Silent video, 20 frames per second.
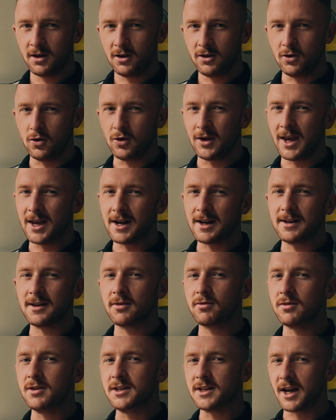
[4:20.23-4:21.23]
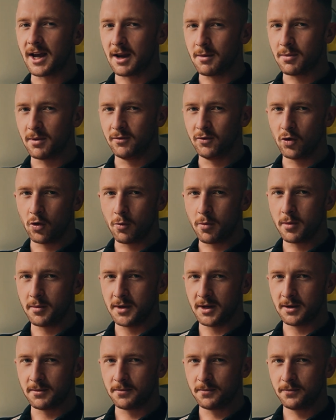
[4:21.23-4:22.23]
you gain a different type of
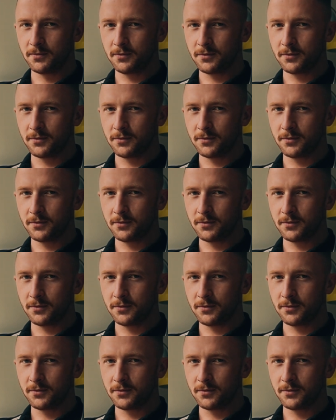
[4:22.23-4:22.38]
dopamine.